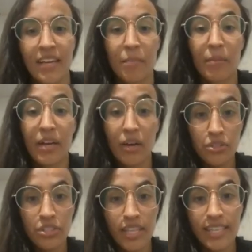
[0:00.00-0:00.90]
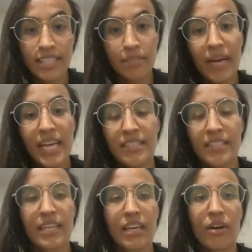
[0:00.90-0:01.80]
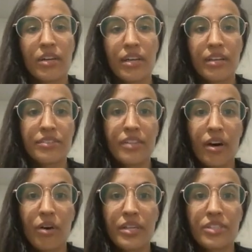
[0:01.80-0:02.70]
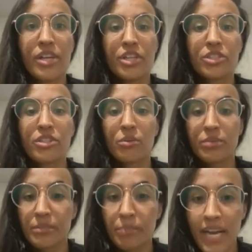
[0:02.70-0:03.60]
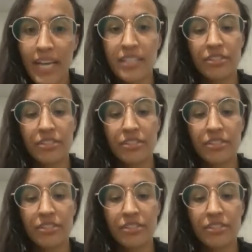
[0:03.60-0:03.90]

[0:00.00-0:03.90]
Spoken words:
But coach, especially, he's always showing respect.